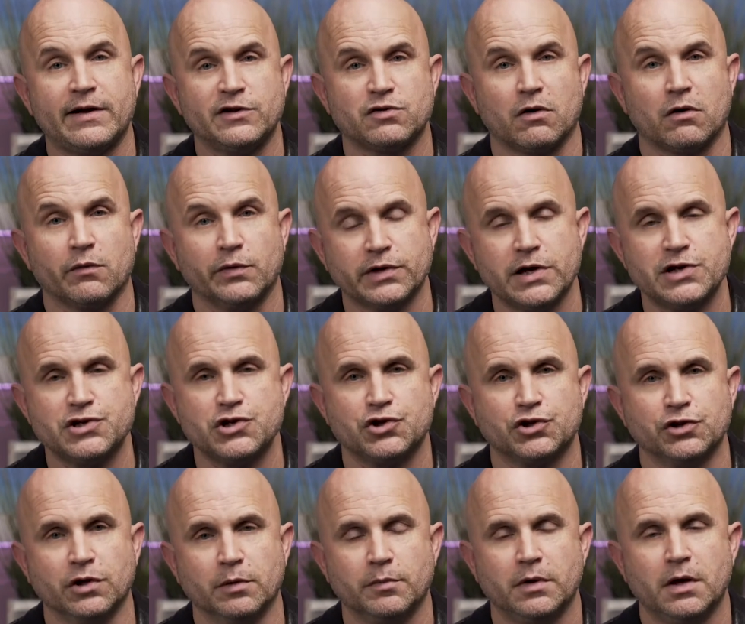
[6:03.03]
to our
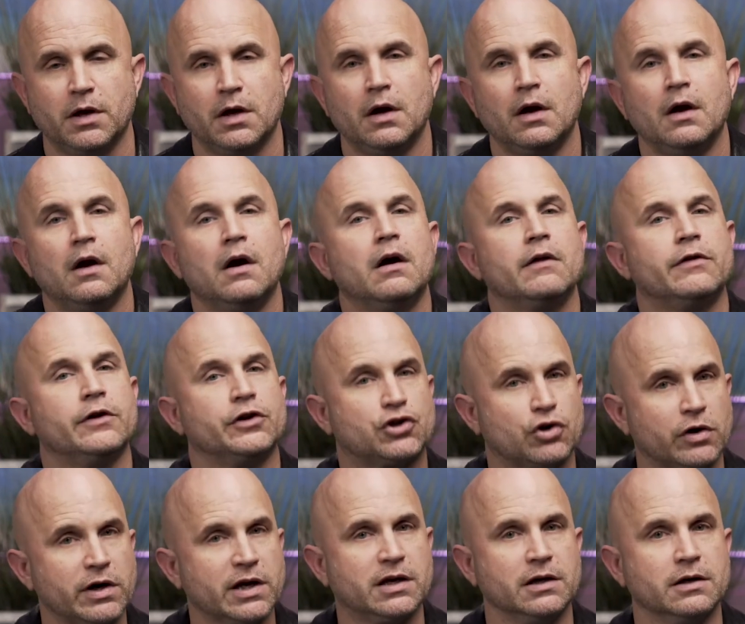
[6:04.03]
relationship. The
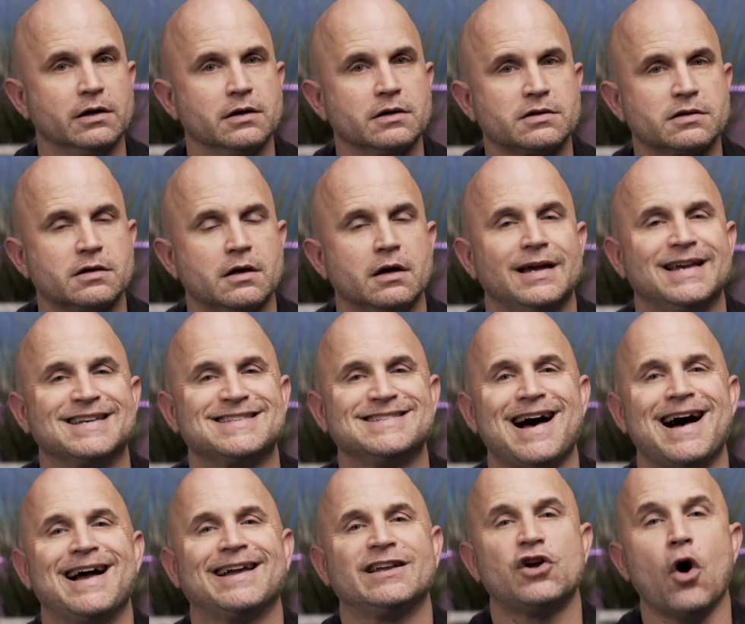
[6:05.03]
trick is
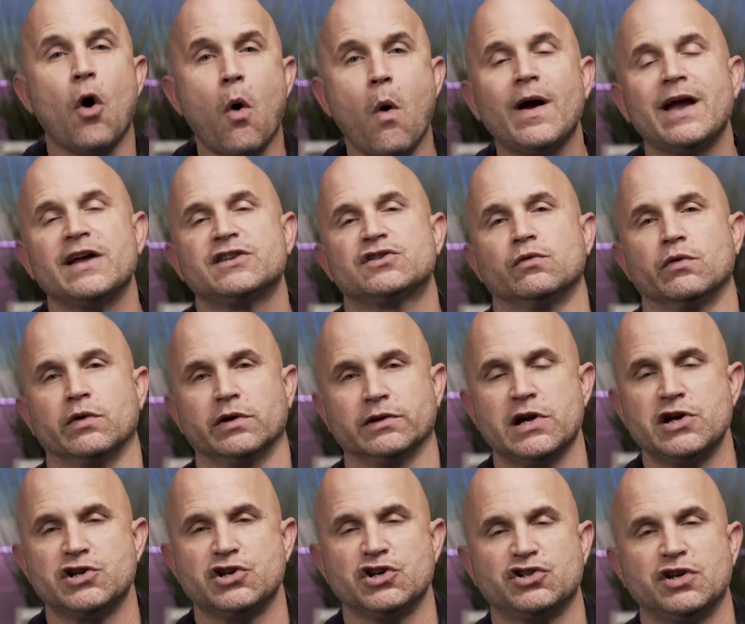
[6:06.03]
not going into a
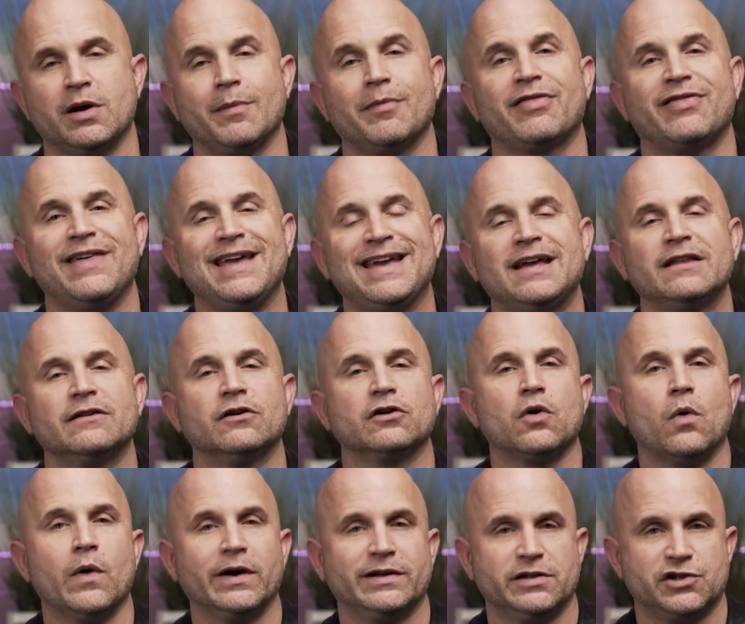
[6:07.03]
relationship thinking they're
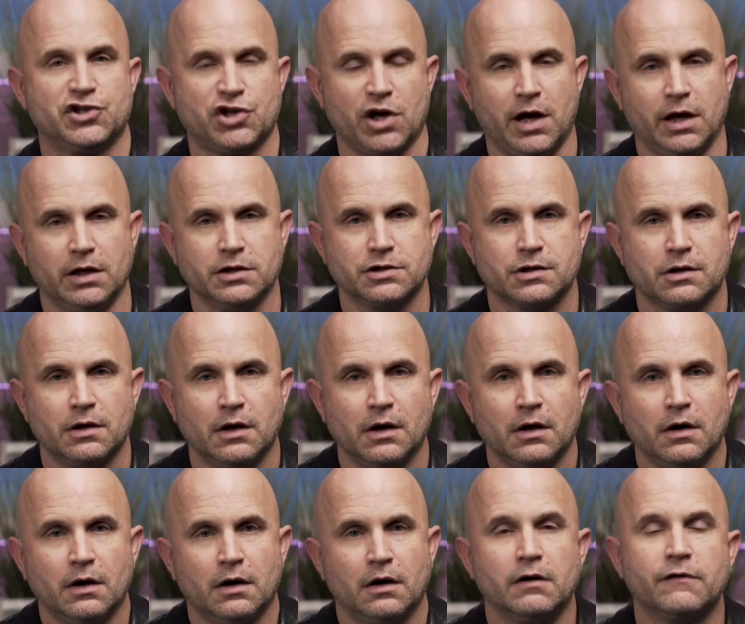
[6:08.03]
going to change.
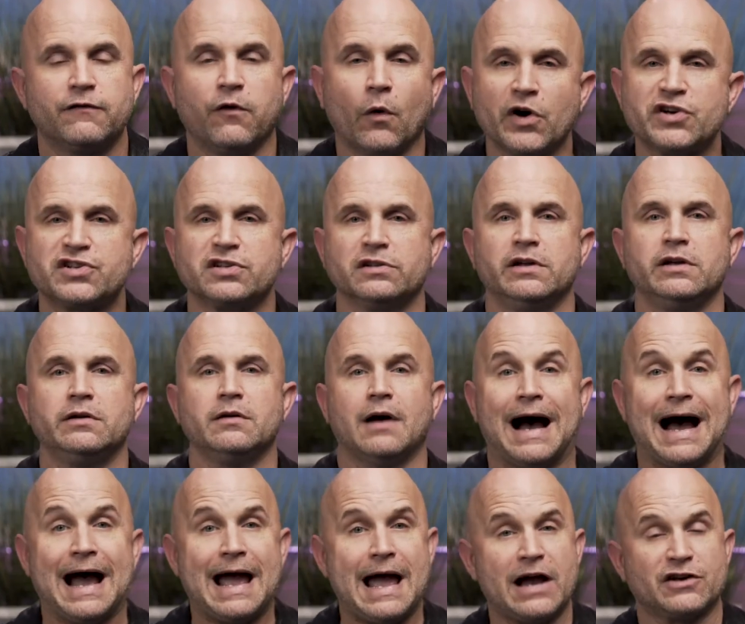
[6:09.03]
Unfortunately,
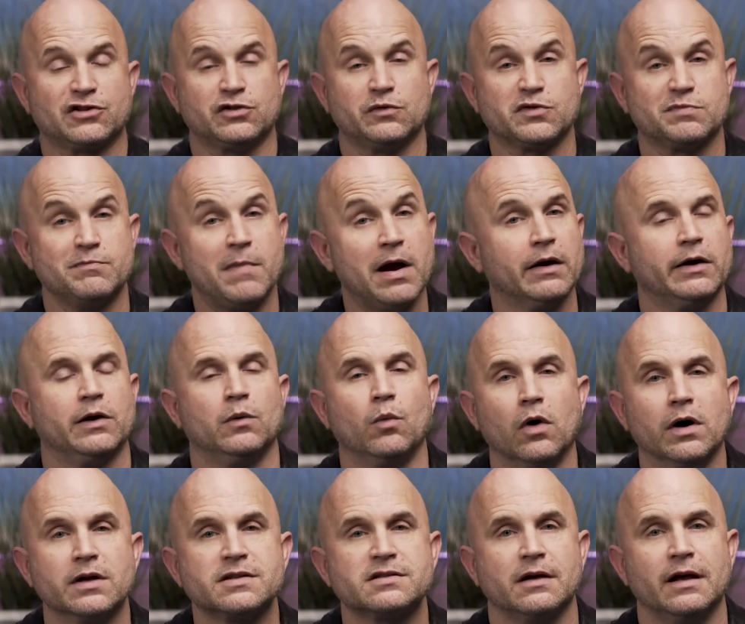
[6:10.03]
I actually was married
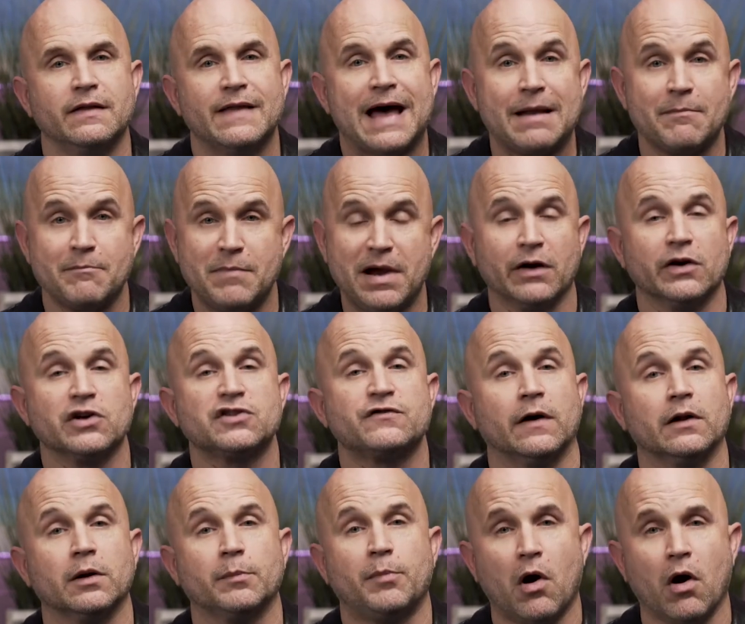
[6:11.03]
once, and that marriage
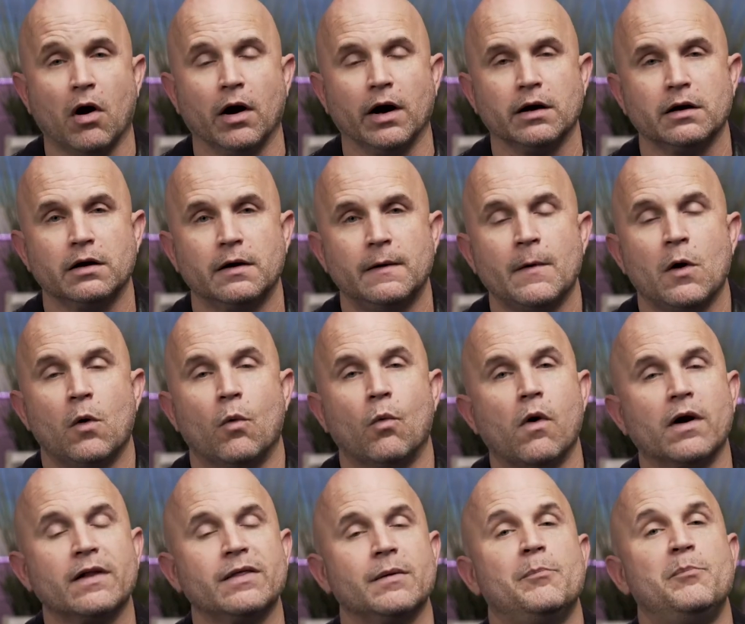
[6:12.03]
fell apart.
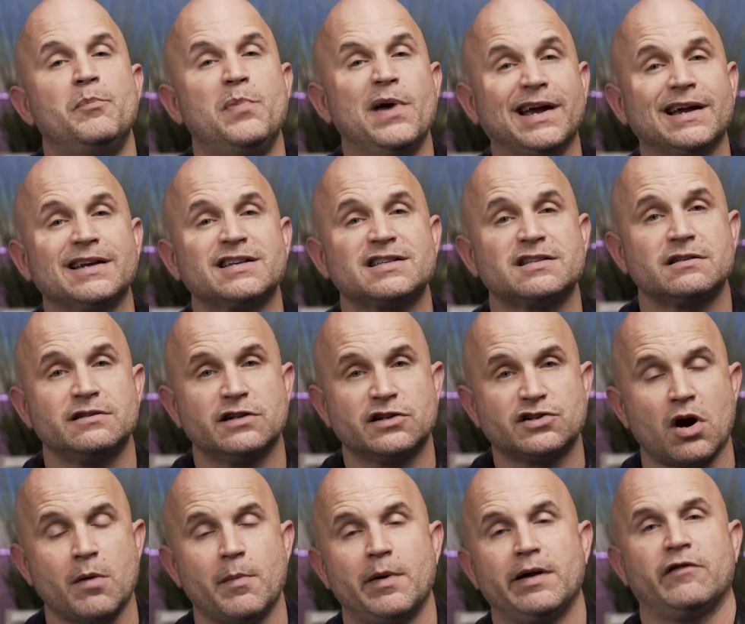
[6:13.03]
One of the biggest
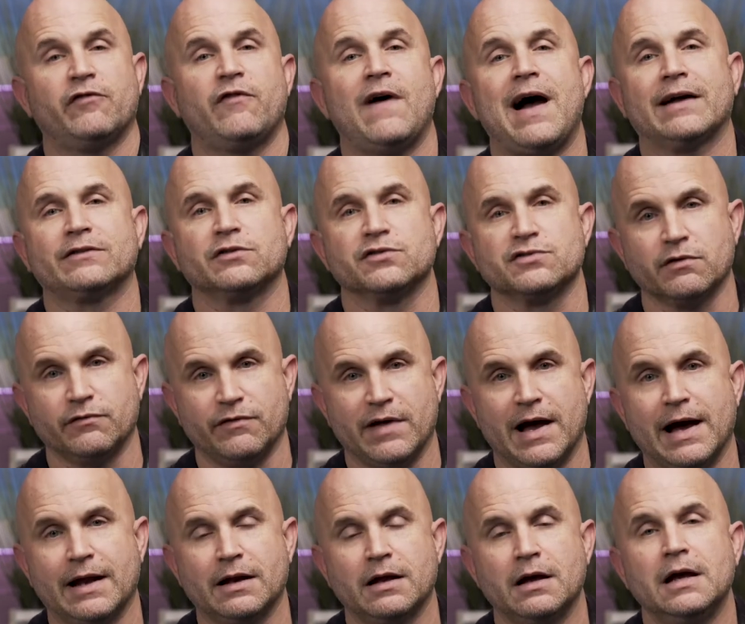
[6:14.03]
determining factors of
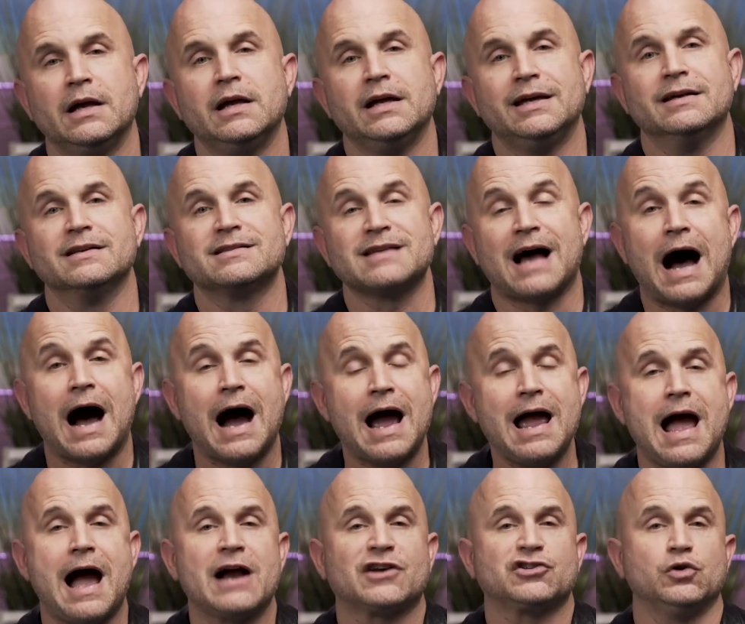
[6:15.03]
that is I
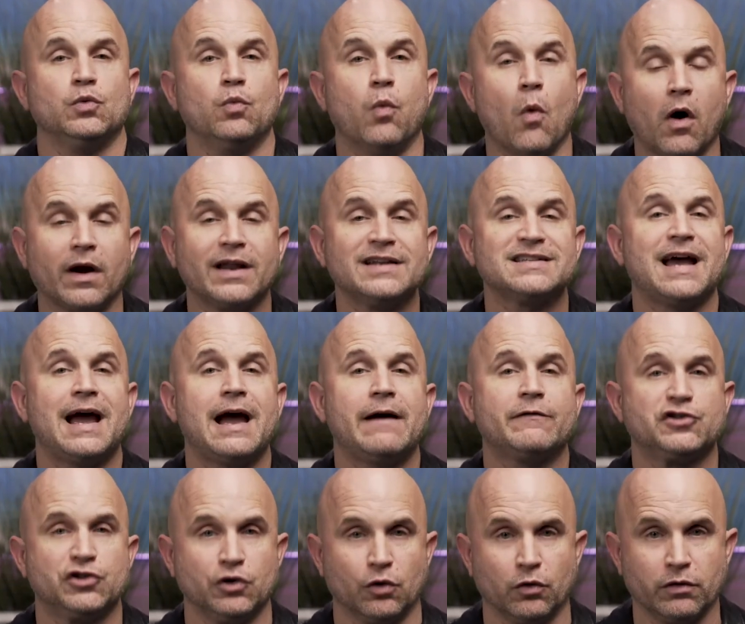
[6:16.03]
actually wanted to have
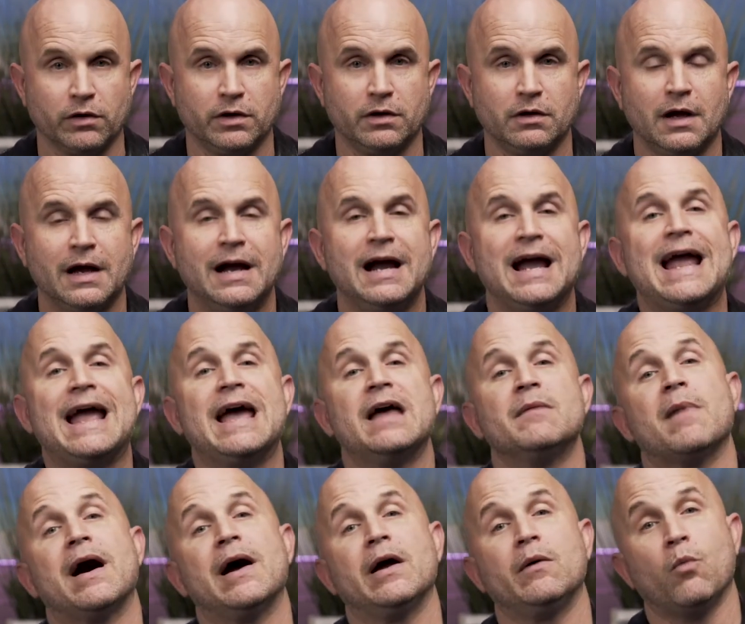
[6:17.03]
children, and
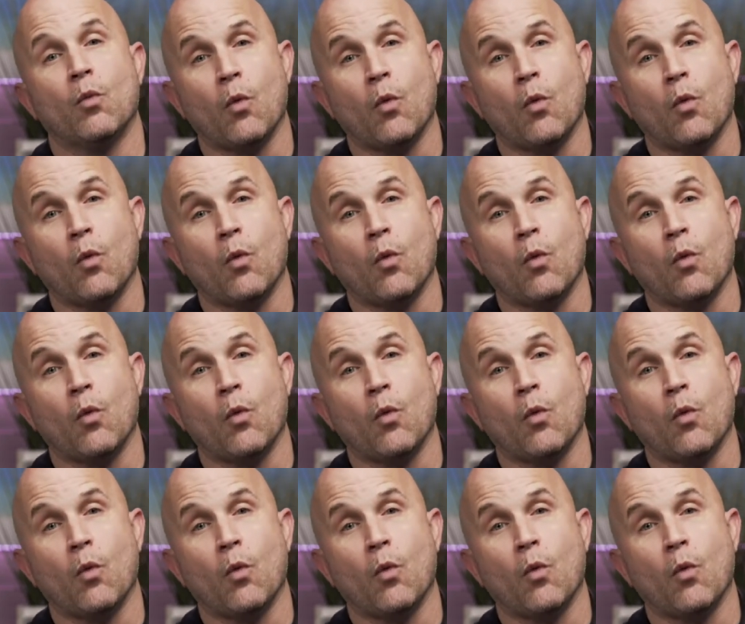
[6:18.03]
my